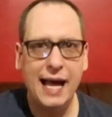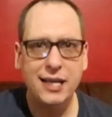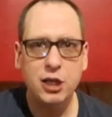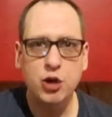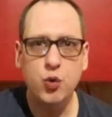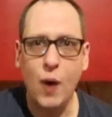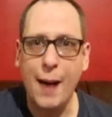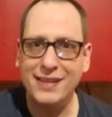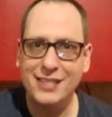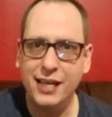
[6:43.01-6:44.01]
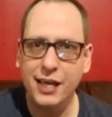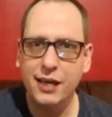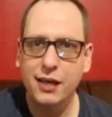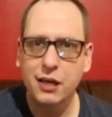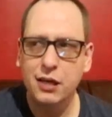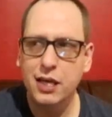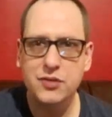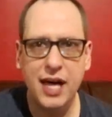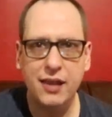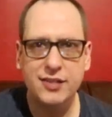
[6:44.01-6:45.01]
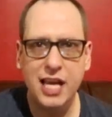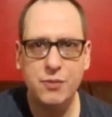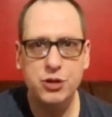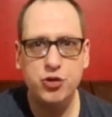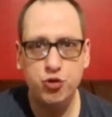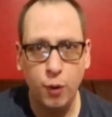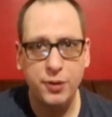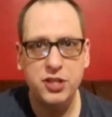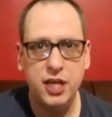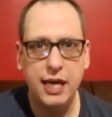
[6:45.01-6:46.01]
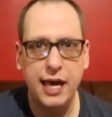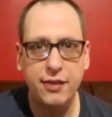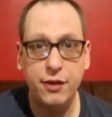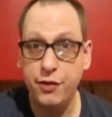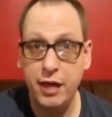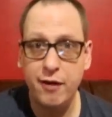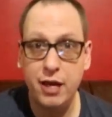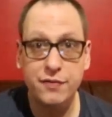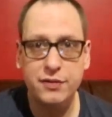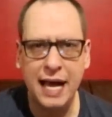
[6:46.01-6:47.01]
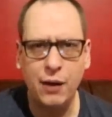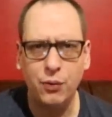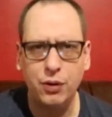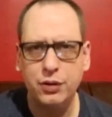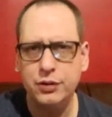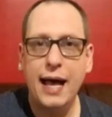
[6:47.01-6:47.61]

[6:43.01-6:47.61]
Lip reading: And gravity, is that the same as droppity and the theory of down?